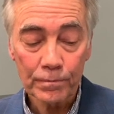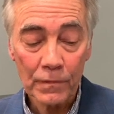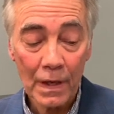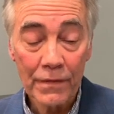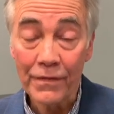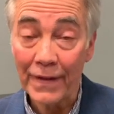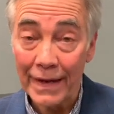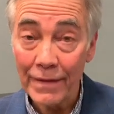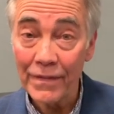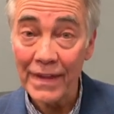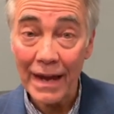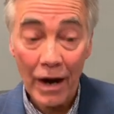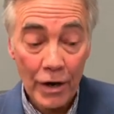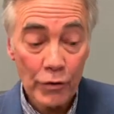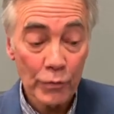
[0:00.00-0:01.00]
Then
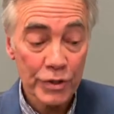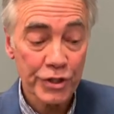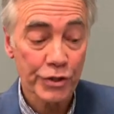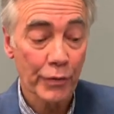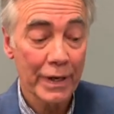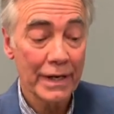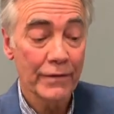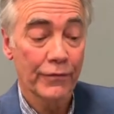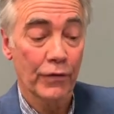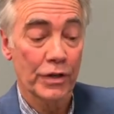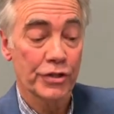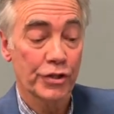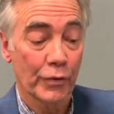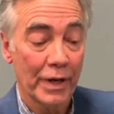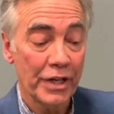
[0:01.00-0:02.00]
the unrestrained
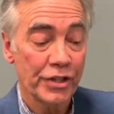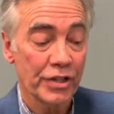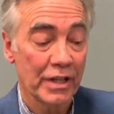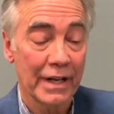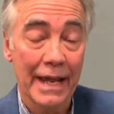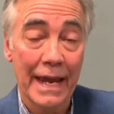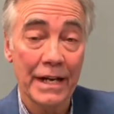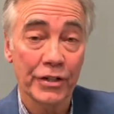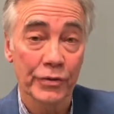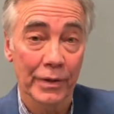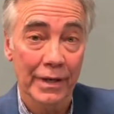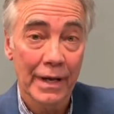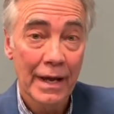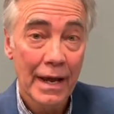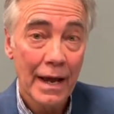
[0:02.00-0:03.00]
frustration and hatred